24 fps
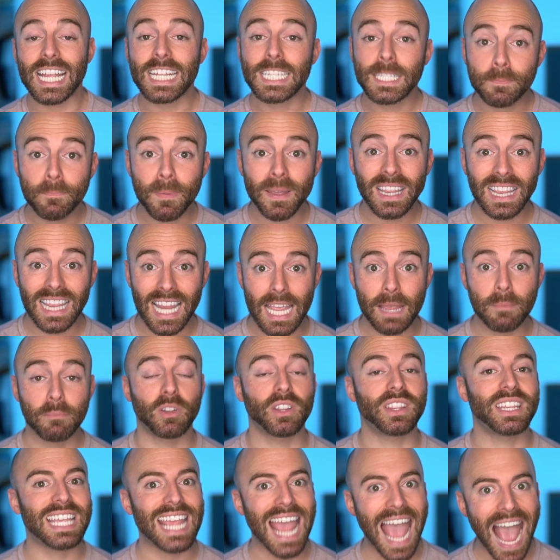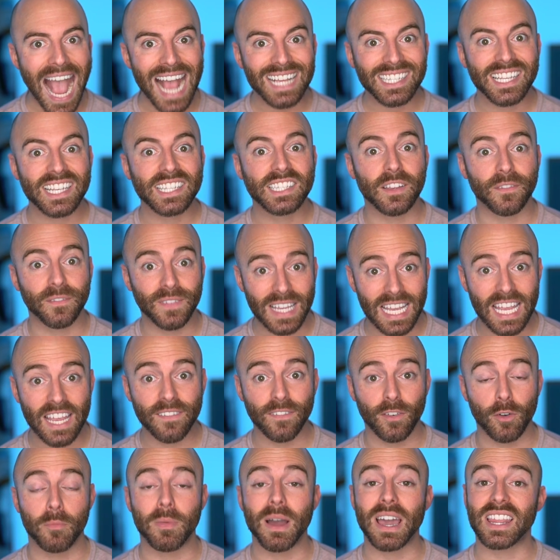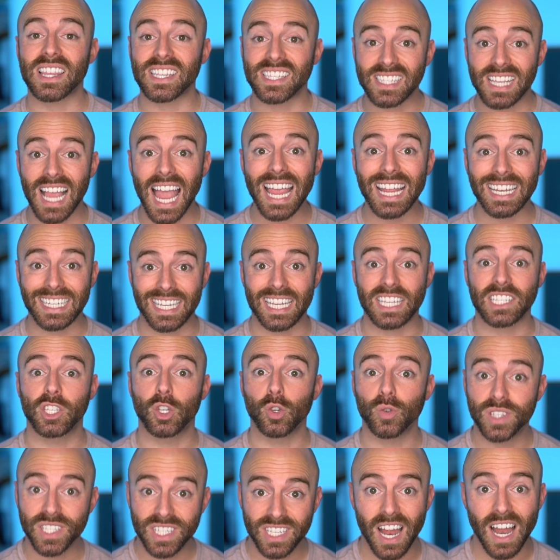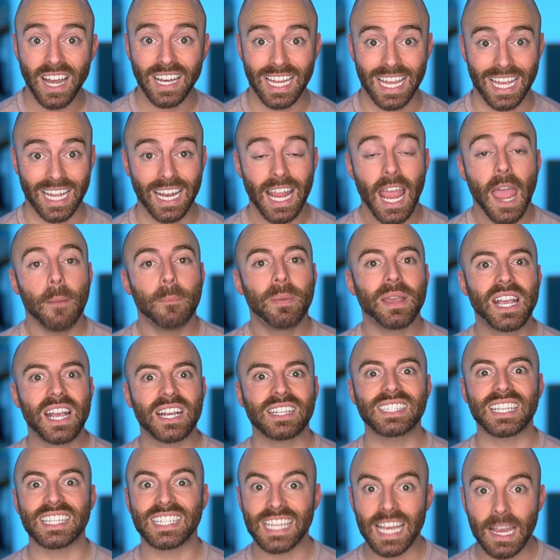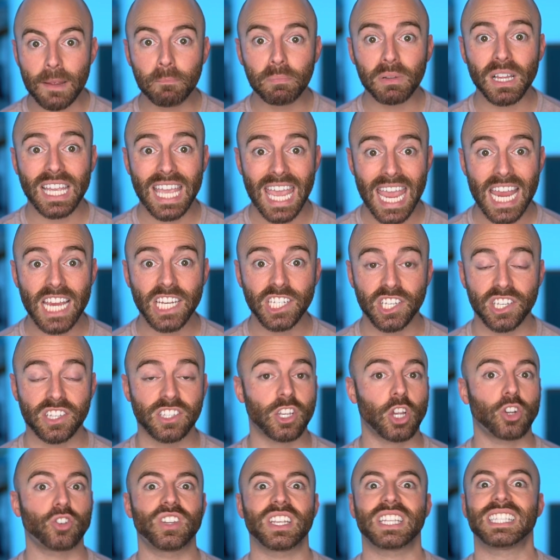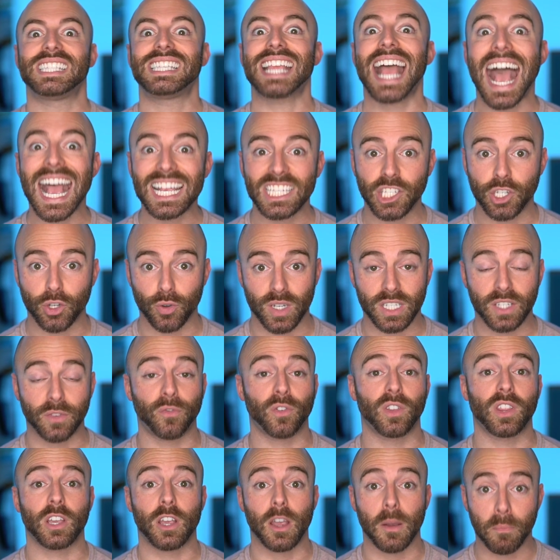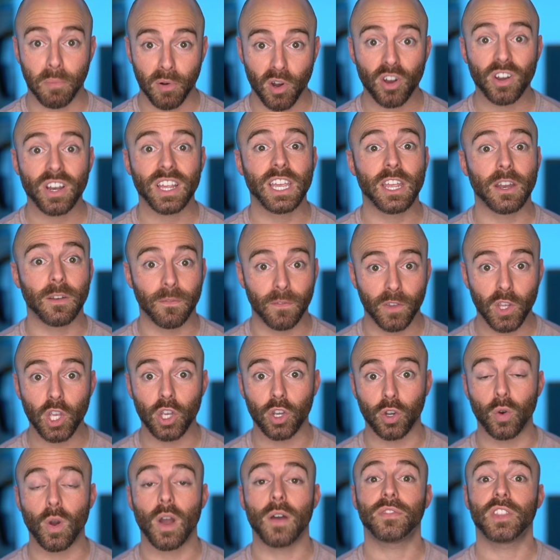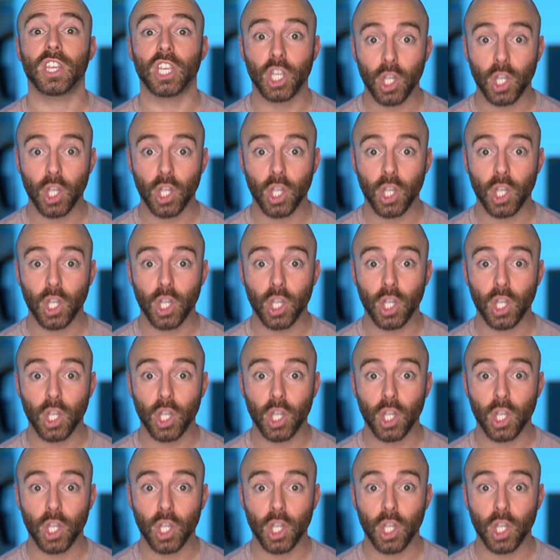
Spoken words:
It's been labeled the axis of evil by the scientists who study it because its implications are disastrous for the Copernican view of the